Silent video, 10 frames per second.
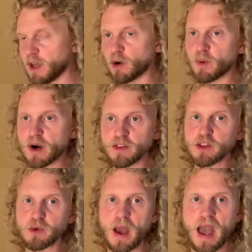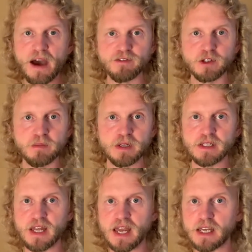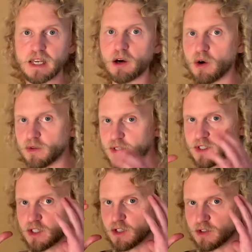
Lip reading: aware that you have to be taking all this that you're